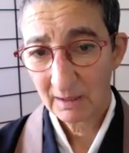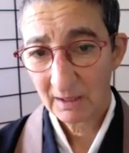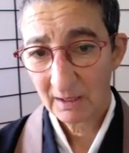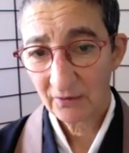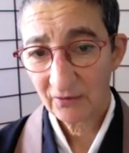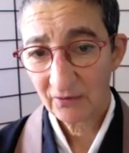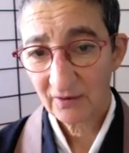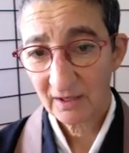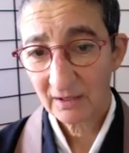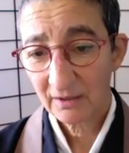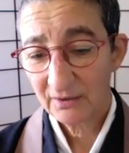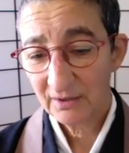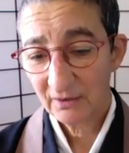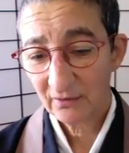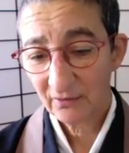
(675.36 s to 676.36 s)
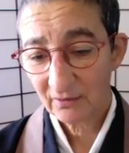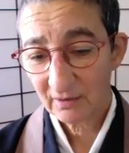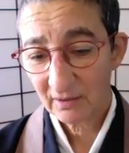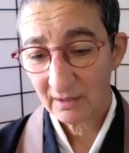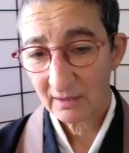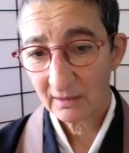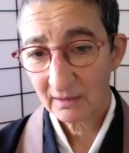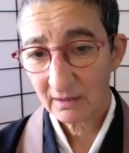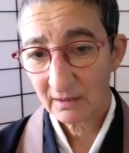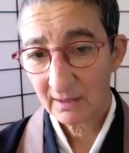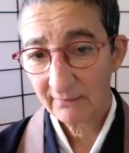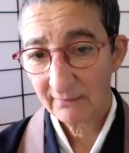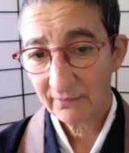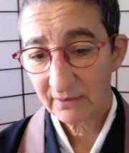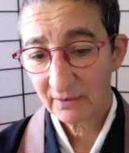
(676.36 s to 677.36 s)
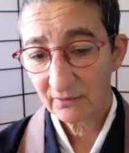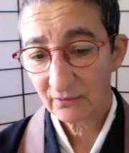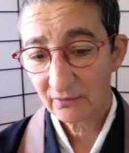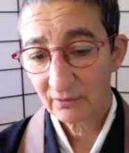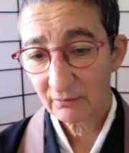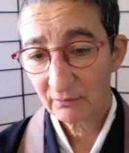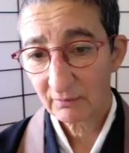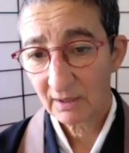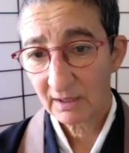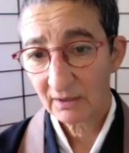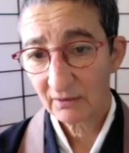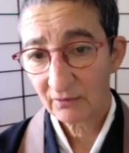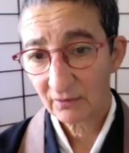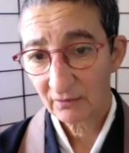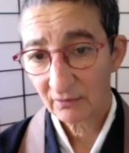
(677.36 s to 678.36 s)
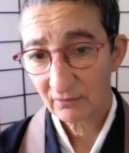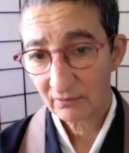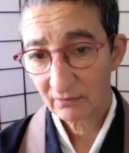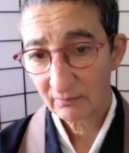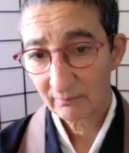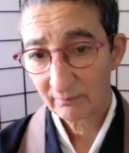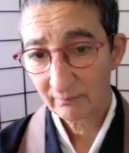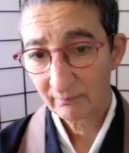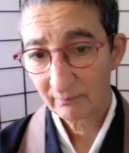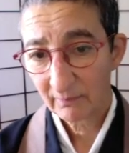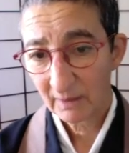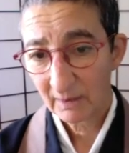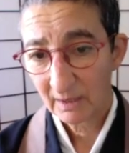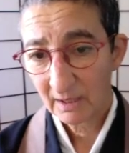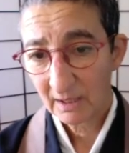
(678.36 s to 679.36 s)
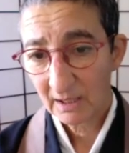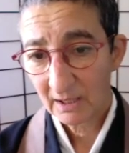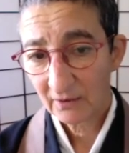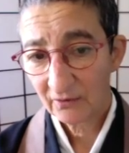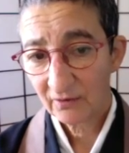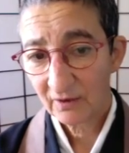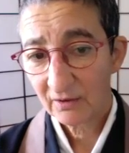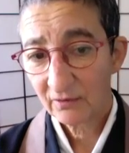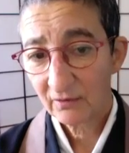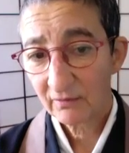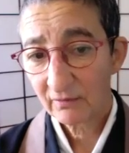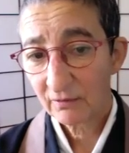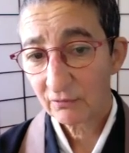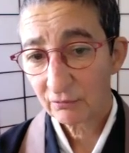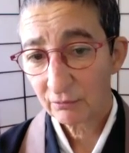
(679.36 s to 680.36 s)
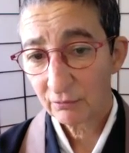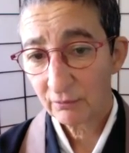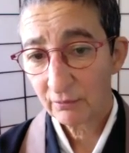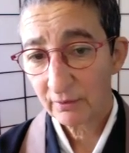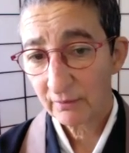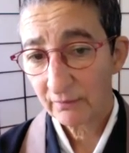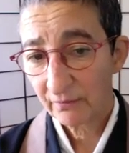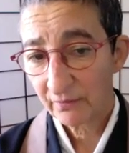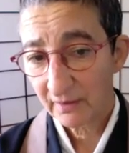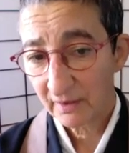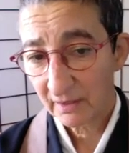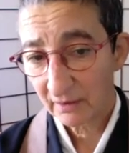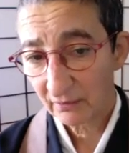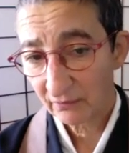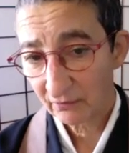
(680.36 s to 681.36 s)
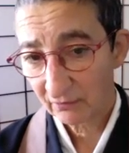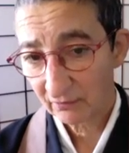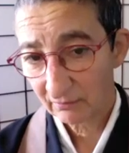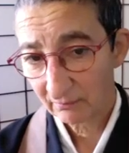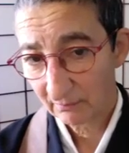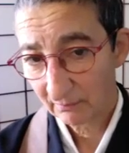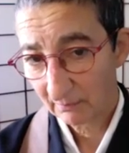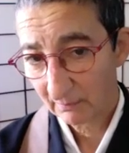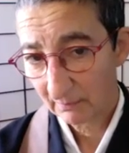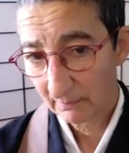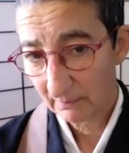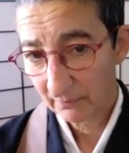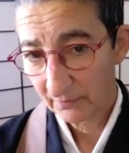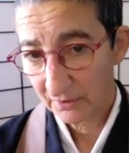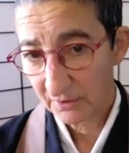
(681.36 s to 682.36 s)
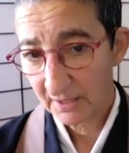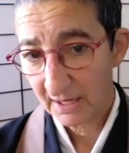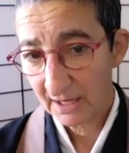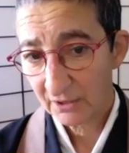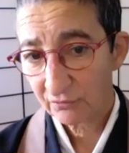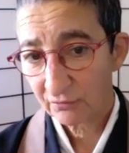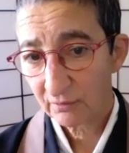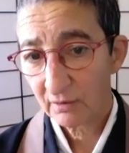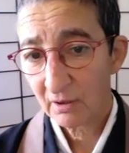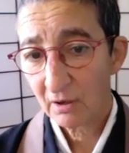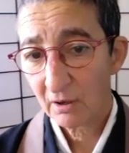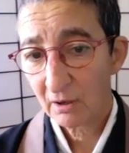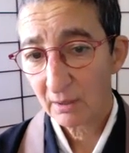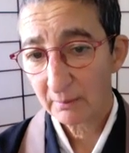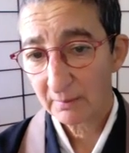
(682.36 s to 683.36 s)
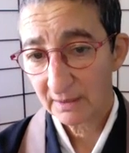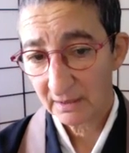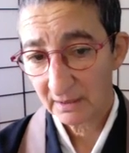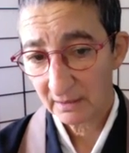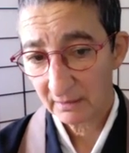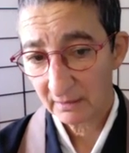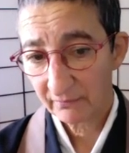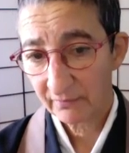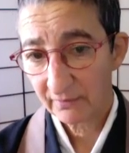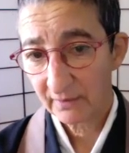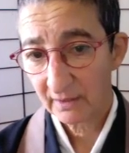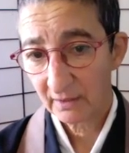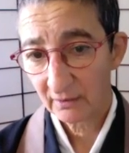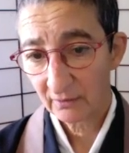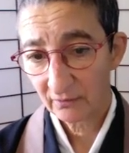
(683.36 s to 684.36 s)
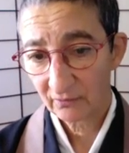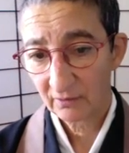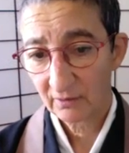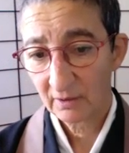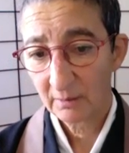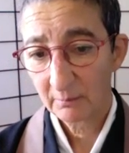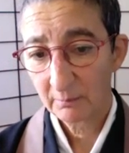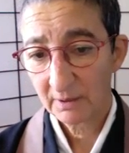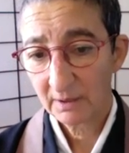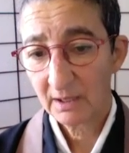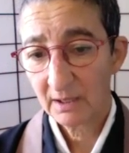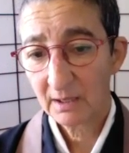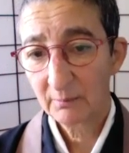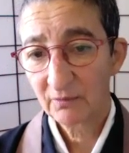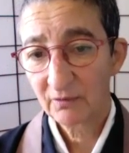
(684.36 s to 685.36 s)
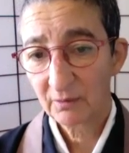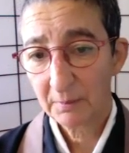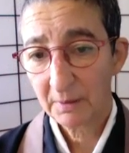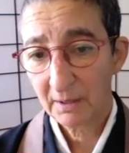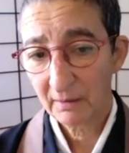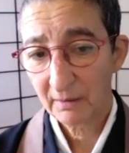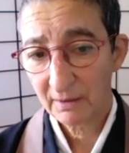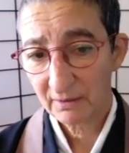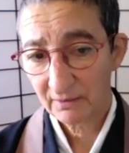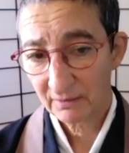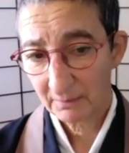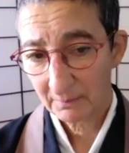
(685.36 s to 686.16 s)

A settledness and confidence arises, a sense of the truth of things, the natural harmony of things becomes apparent.